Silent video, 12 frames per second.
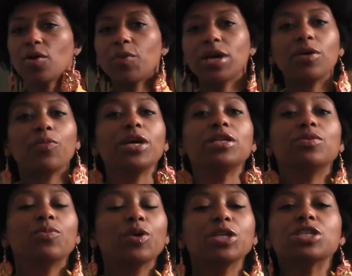
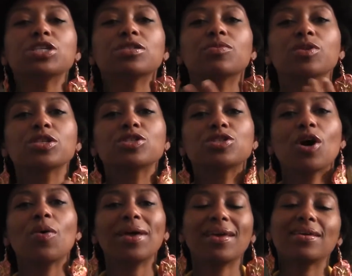We're
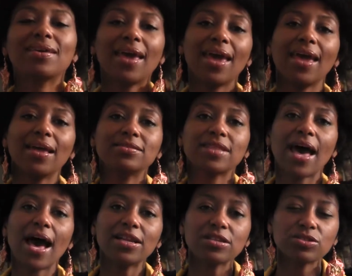so engaged
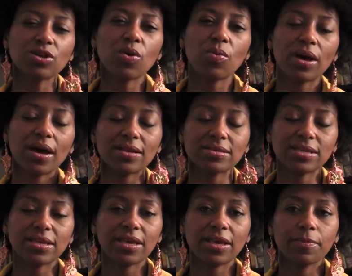that I just don't want us
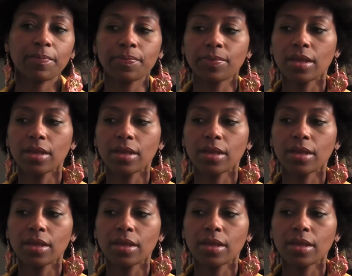to get